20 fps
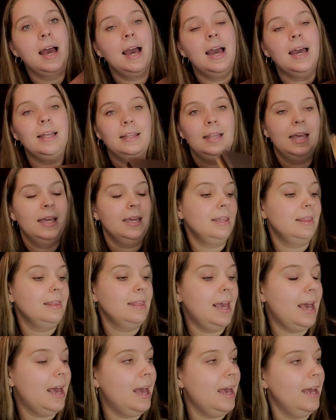I like
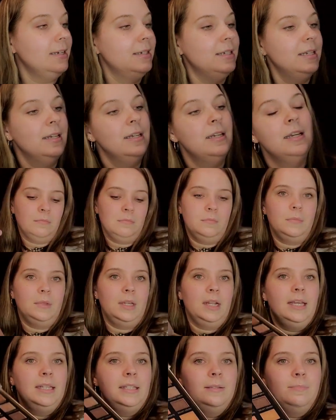that
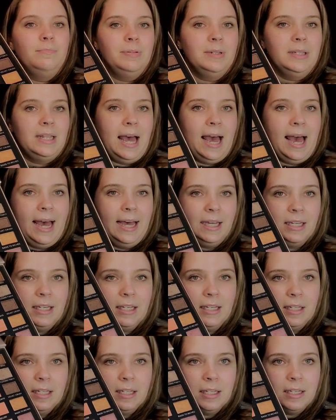it's
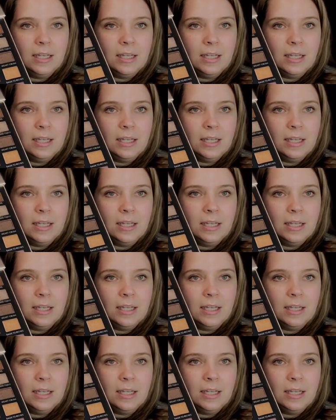black.